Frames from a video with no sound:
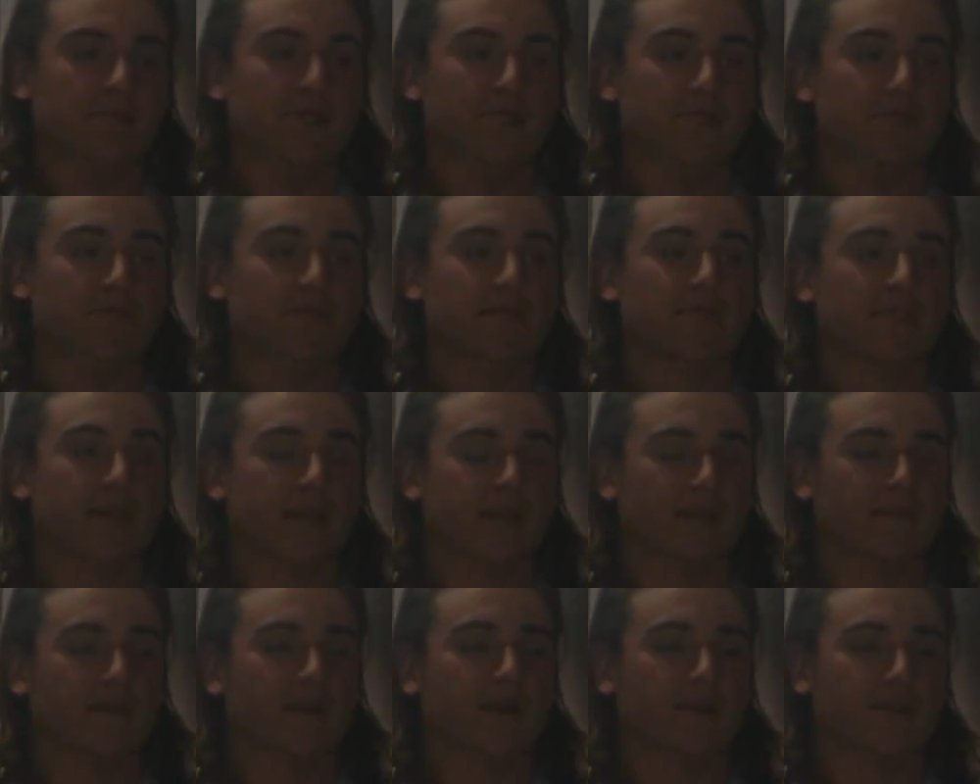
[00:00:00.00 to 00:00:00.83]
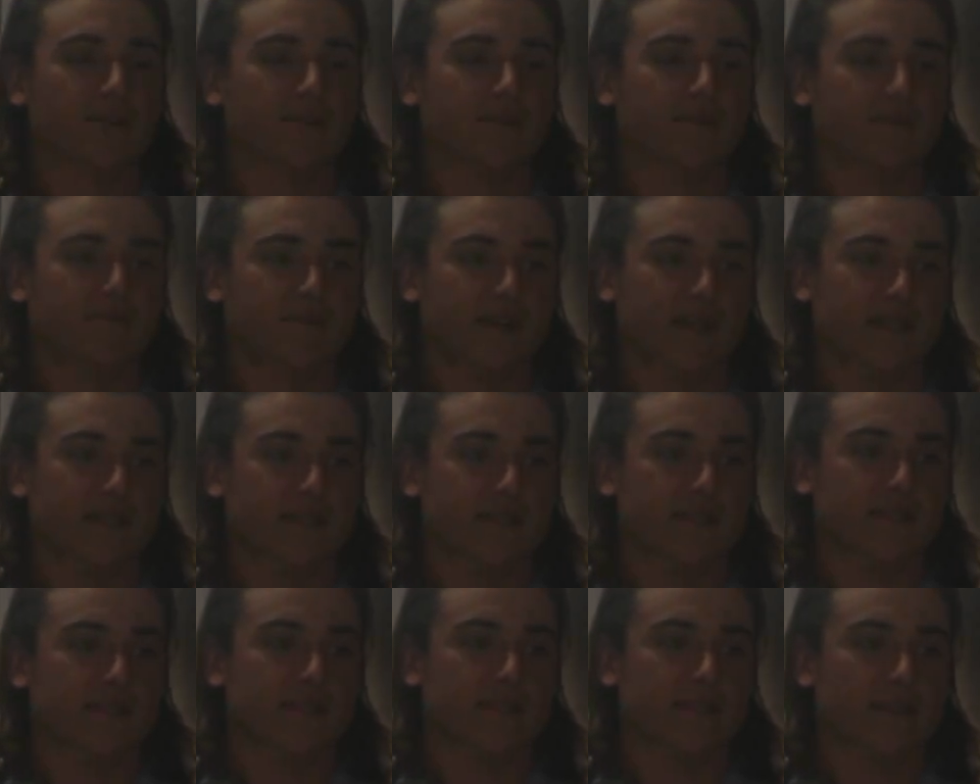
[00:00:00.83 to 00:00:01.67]
but due to technological
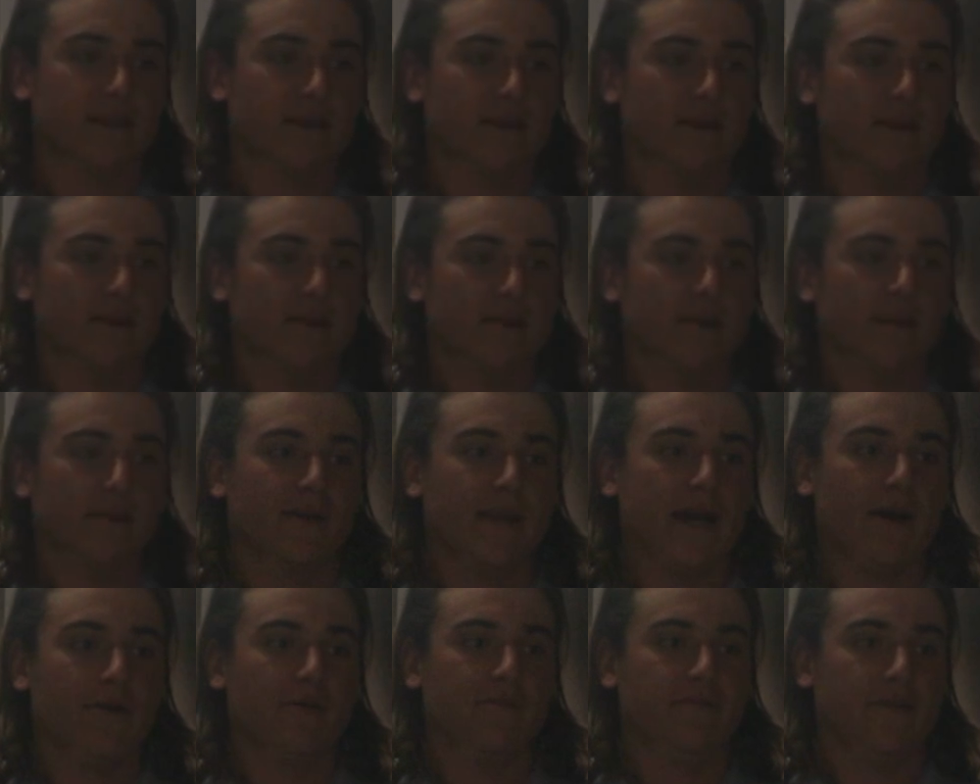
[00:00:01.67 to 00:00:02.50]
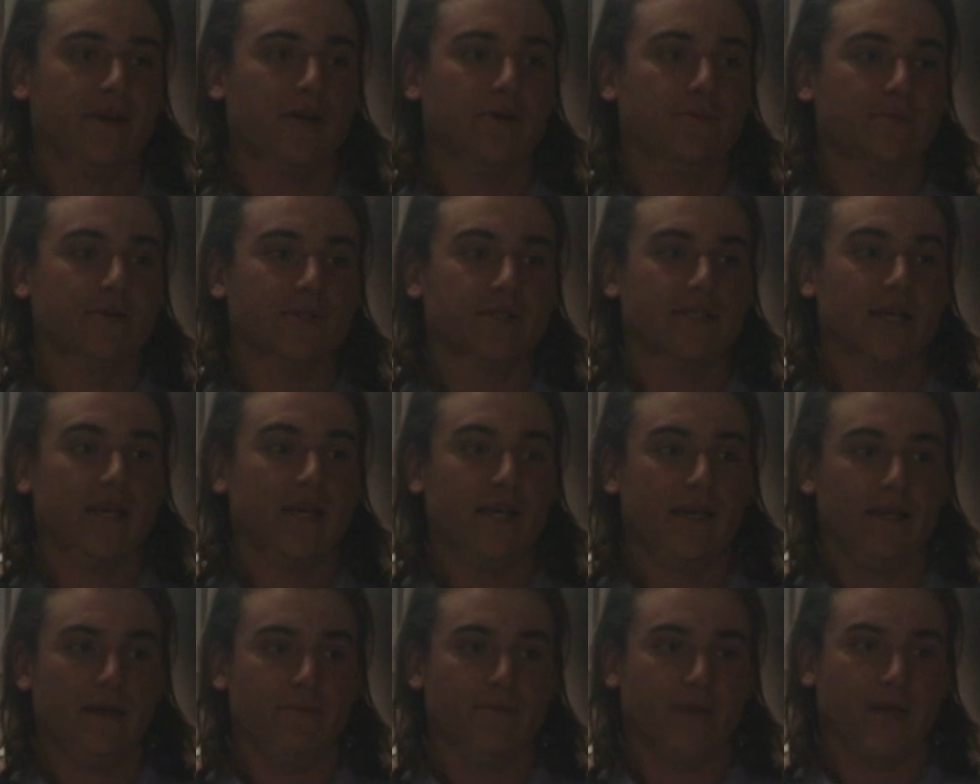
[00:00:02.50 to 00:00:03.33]
advances, they are now available to
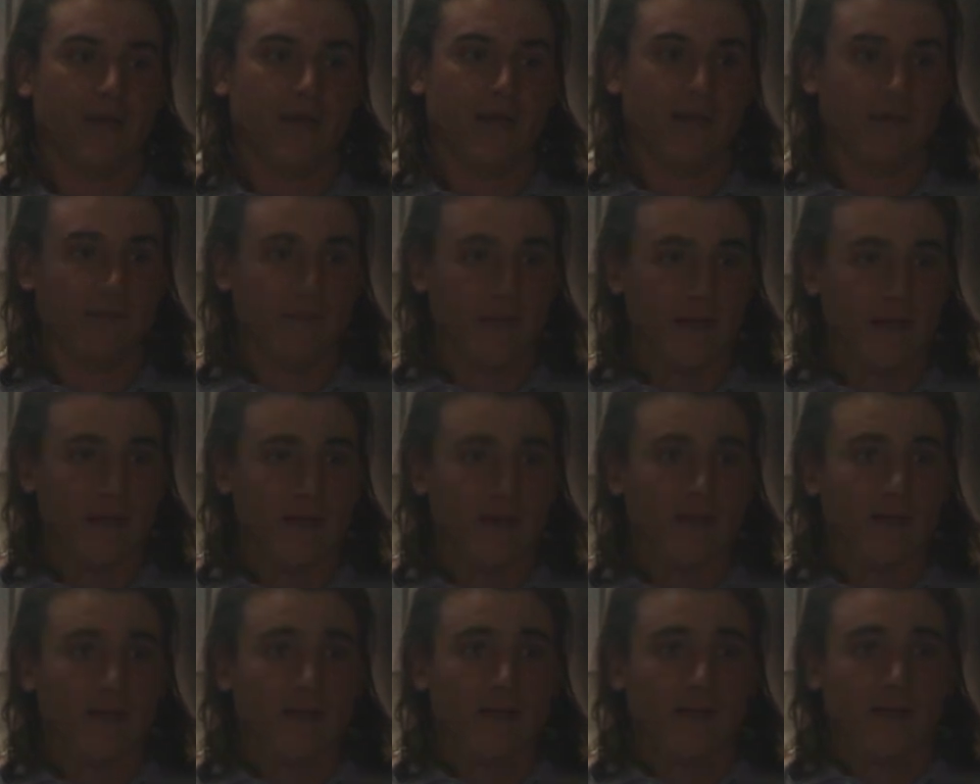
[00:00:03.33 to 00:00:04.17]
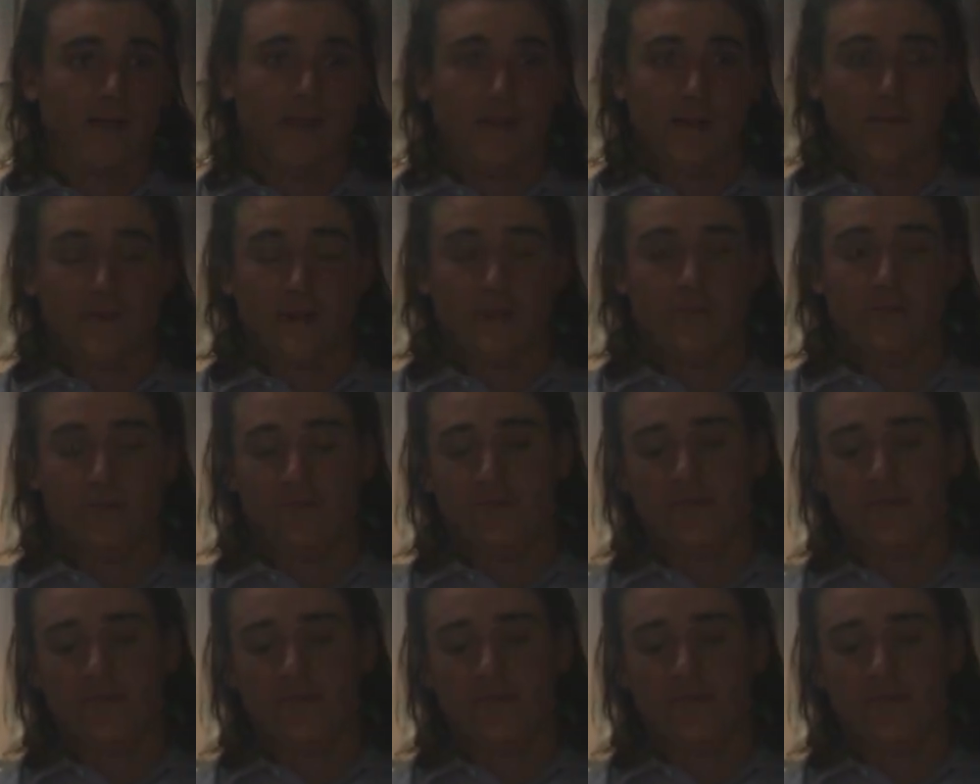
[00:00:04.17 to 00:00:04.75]
anybody. Anybody with